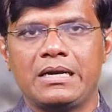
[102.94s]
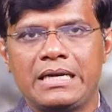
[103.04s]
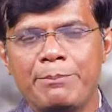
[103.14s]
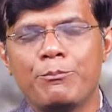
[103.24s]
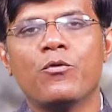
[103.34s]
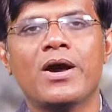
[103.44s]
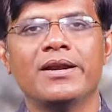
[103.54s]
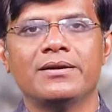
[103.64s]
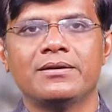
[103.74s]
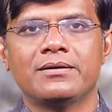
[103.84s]
Tip 1.
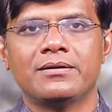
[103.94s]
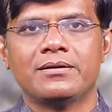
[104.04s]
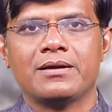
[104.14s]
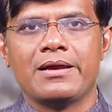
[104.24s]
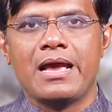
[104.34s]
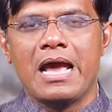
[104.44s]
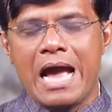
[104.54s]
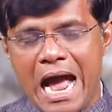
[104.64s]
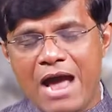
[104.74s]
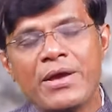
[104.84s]

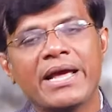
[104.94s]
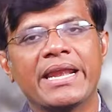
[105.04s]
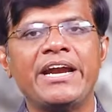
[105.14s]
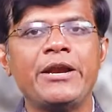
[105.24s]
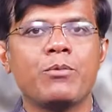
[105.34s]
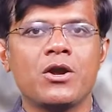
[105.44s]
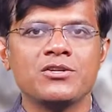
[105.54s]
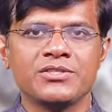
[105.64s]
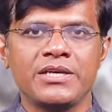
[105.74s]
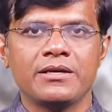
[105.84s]
Have a credit
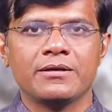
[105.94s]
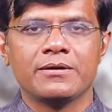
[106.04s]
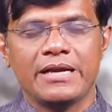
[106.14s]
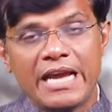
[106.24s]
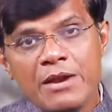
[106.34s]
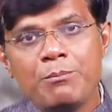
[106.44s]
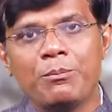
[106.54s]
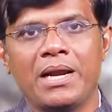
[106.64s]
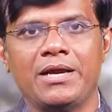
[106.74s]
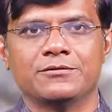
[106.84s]
policy in
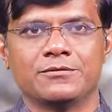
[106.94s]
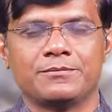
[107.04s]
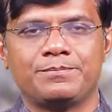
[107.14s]
place.